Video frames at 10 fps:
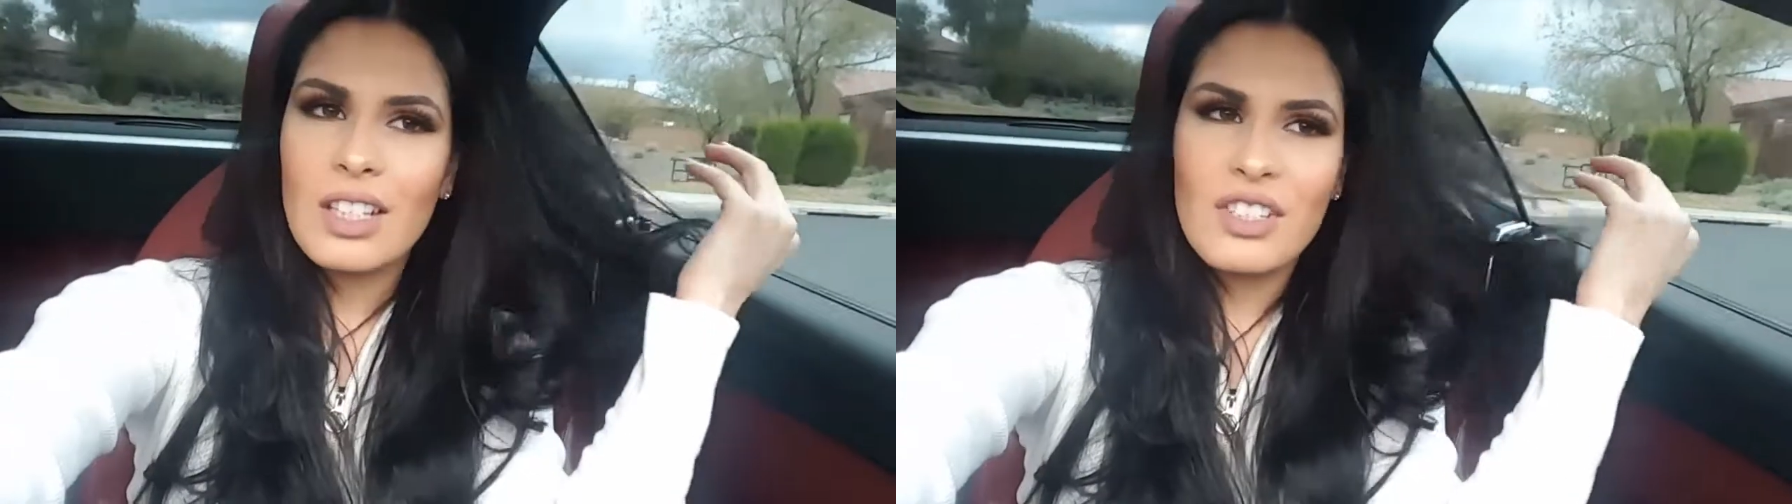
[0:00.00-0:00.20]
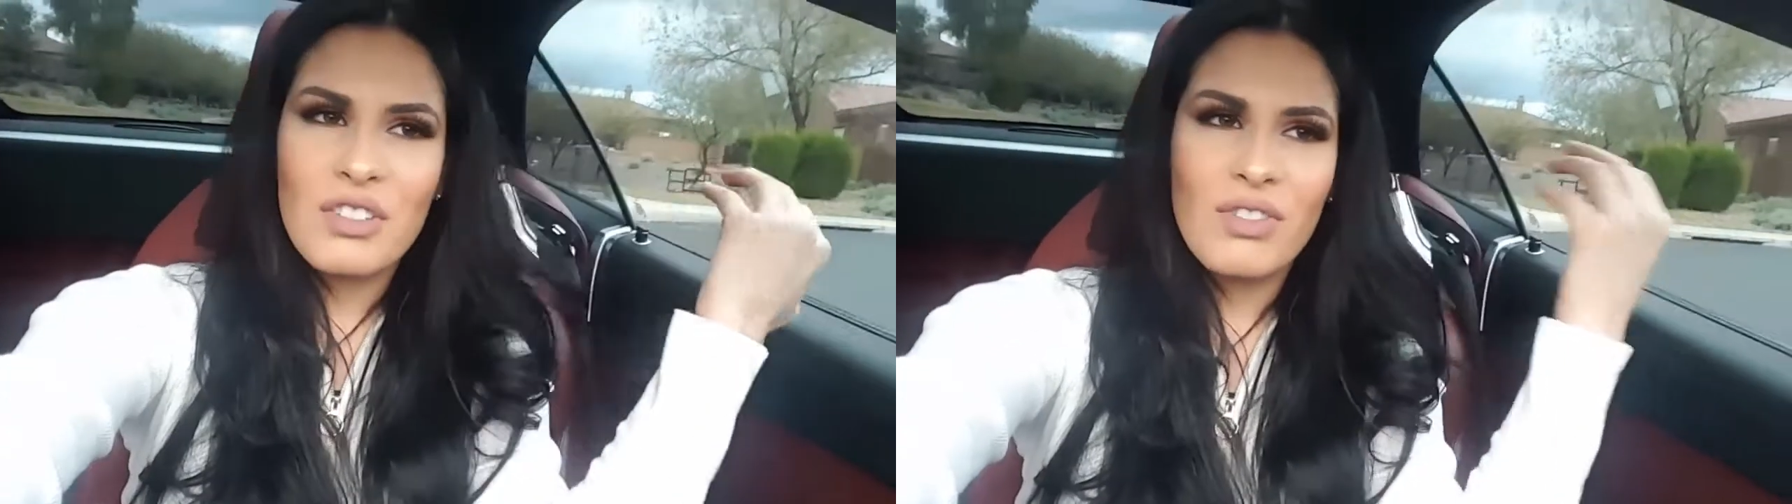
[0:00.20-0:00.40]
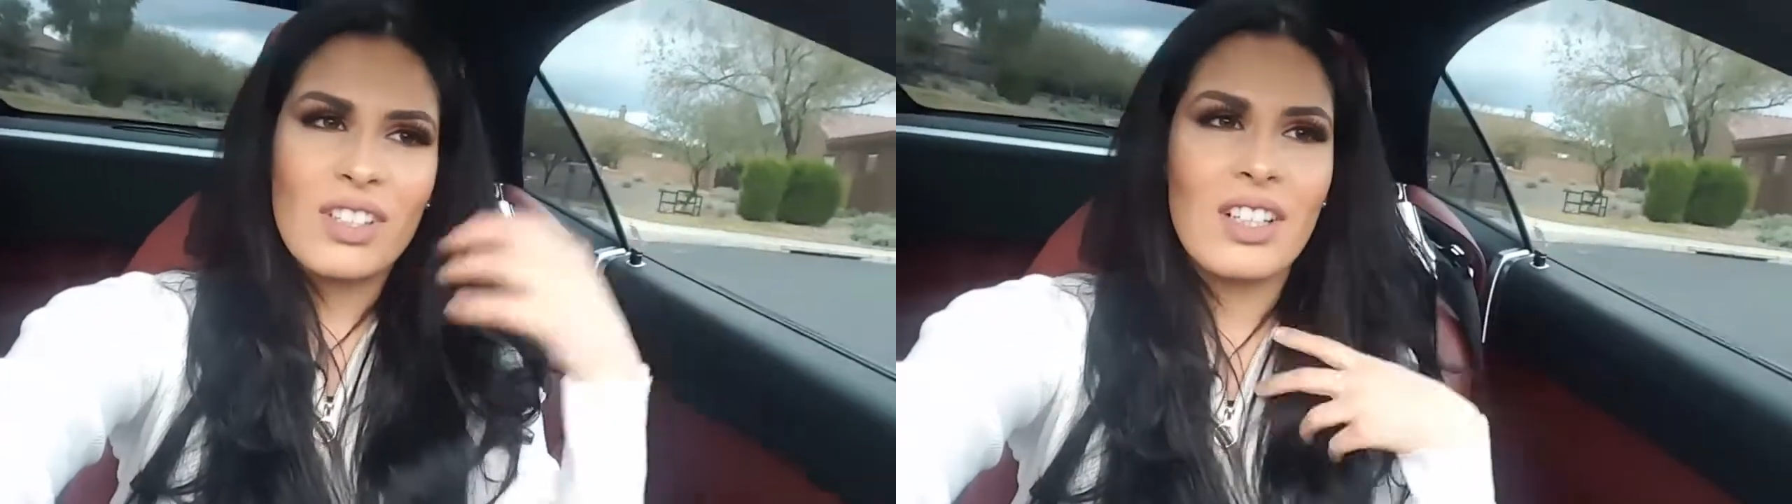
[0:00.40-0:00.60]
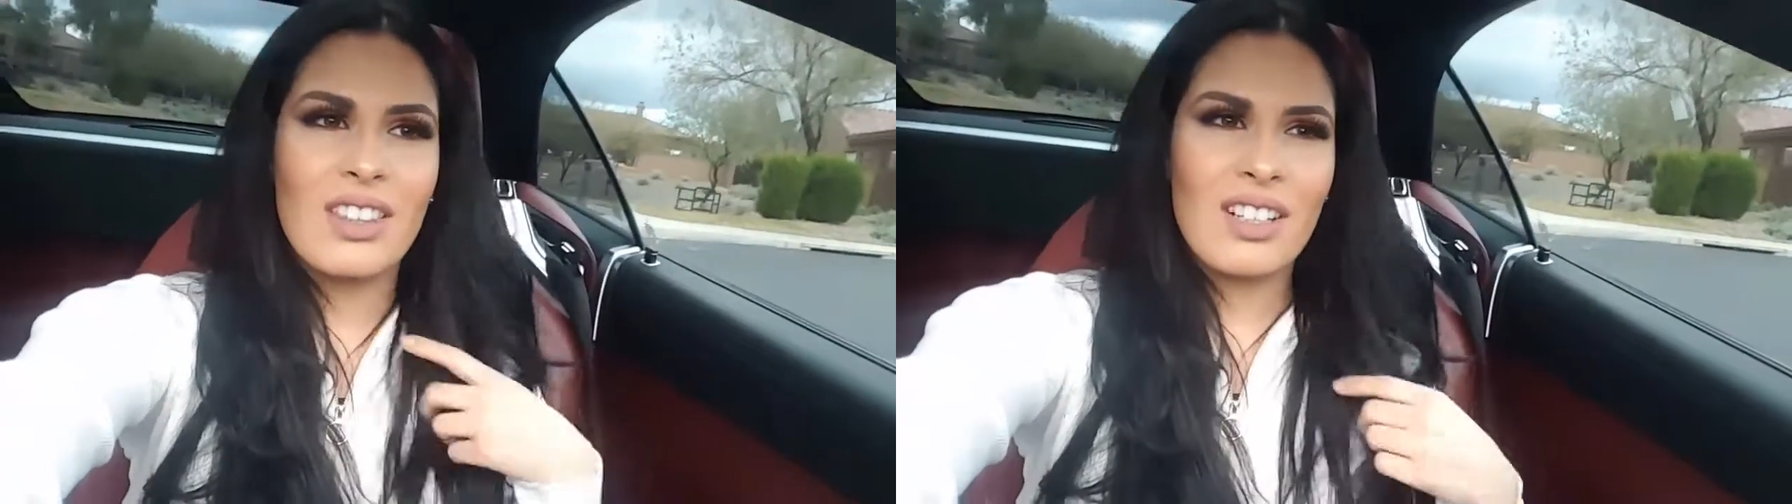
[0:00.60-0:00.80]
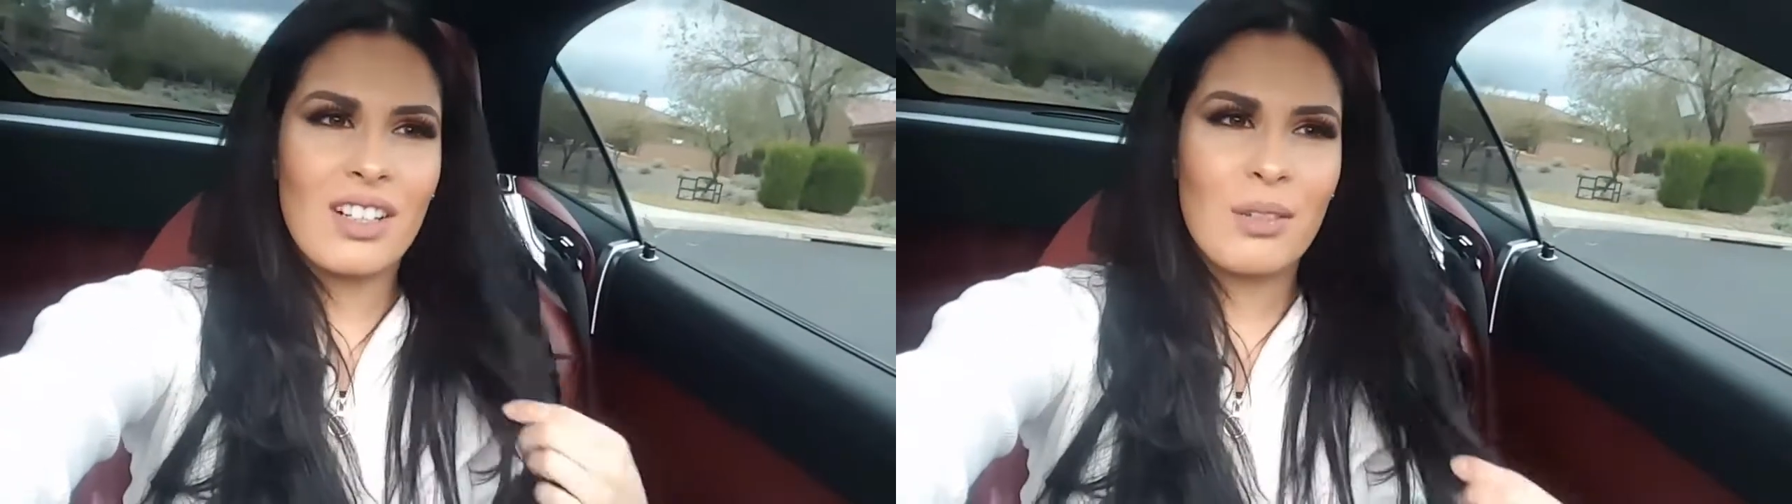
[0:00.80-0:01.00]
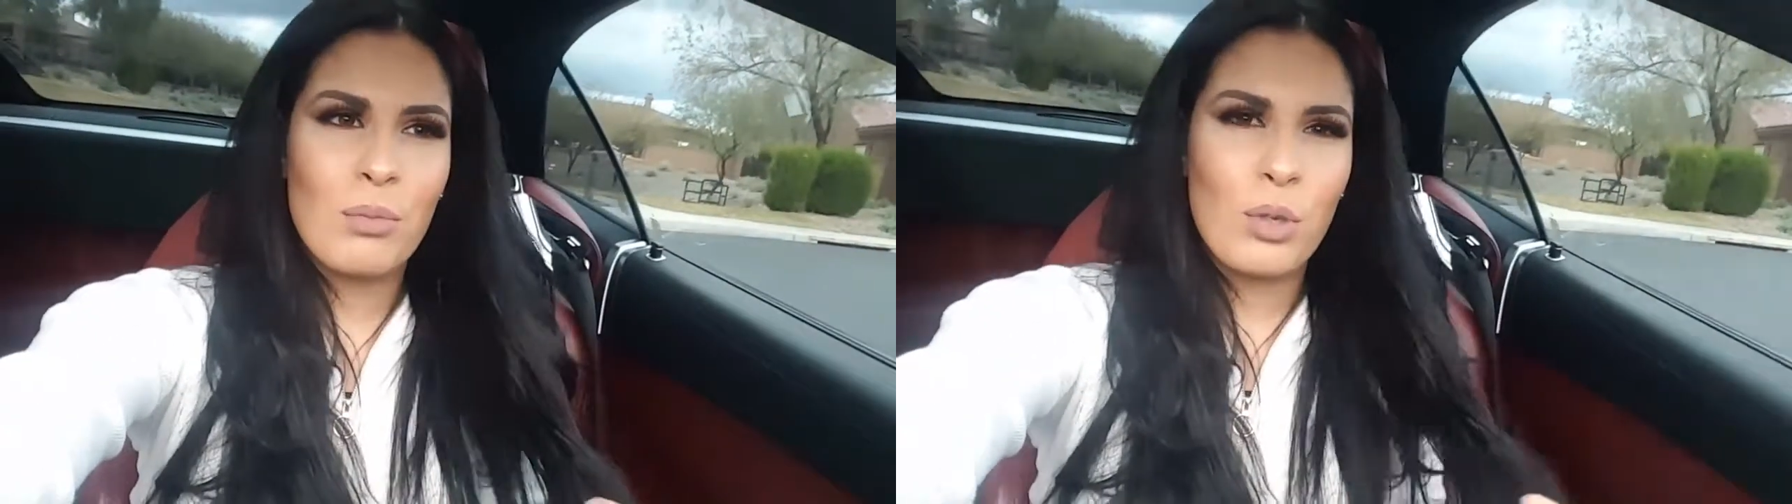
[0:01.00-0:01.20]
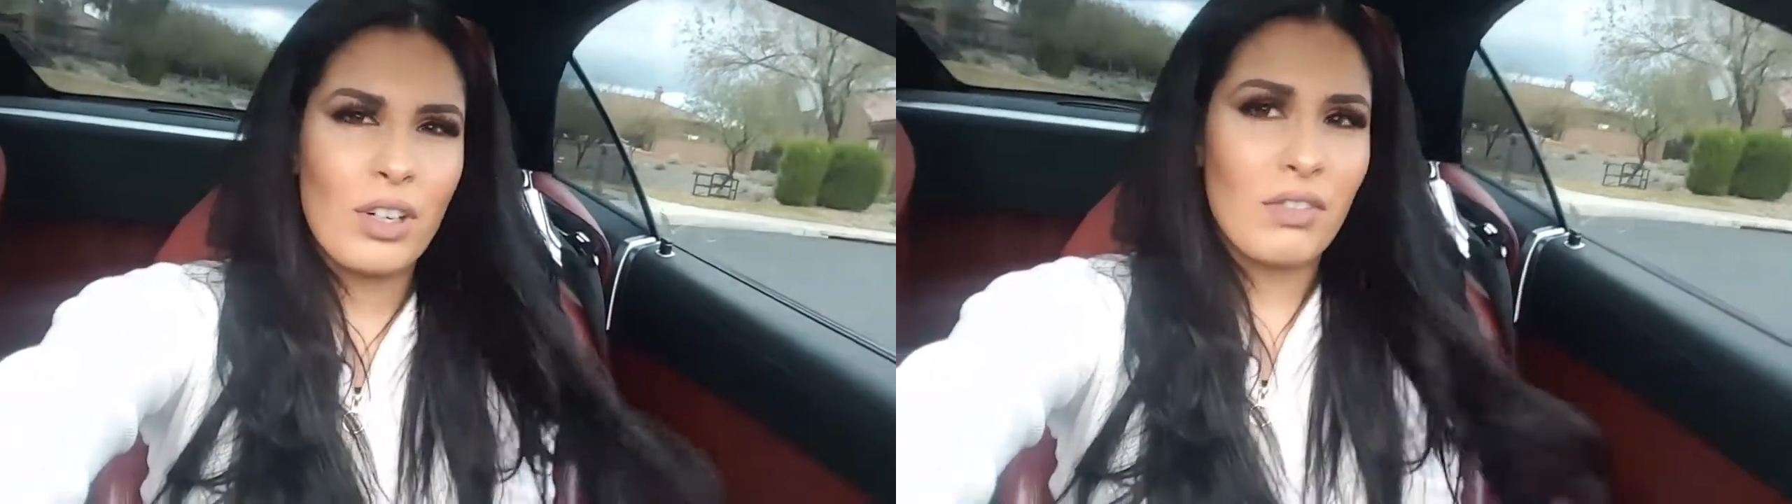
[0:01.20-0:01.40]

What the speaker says: I just feel like they're more